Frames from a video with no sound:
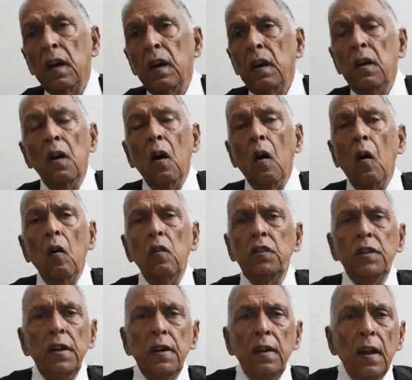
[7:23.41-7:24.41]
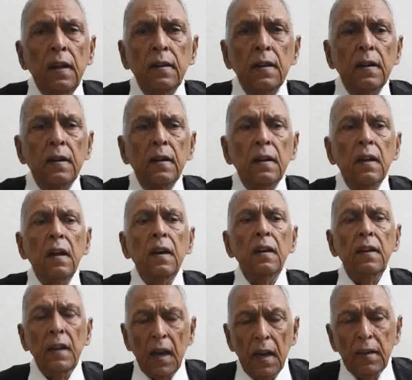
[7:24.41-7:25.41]
No, she doesn't.
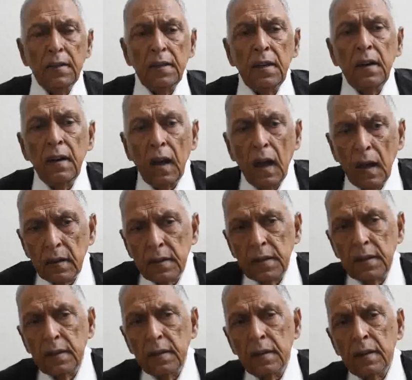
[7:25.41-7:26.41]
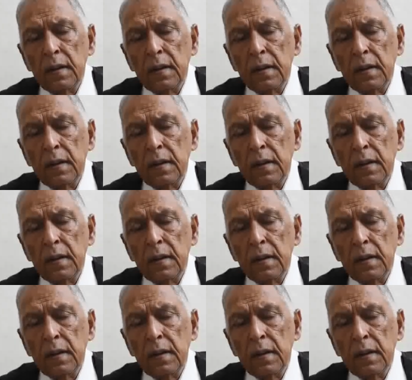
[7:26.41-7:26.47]
Yes, she does.